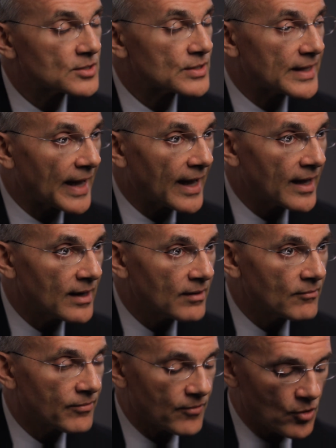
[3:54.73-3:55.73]
to
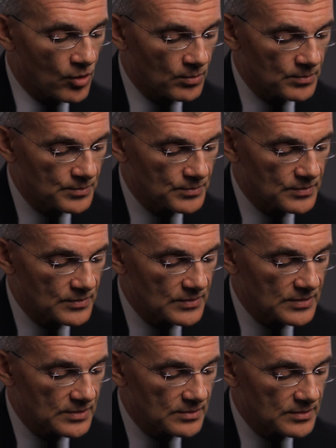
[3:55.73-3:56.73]
gain from
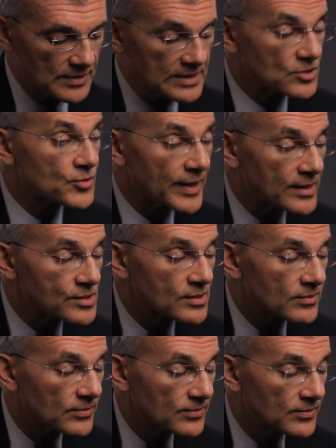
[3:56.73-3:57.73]
these trends
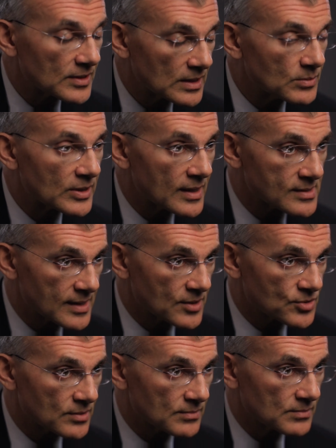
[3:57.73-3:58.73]
of
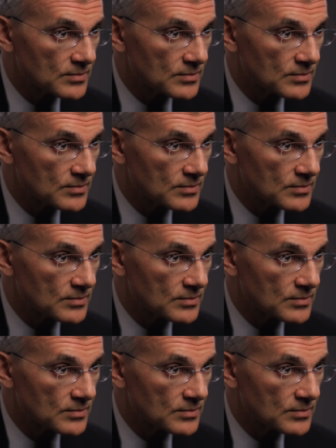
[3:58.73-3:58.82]
urbanization,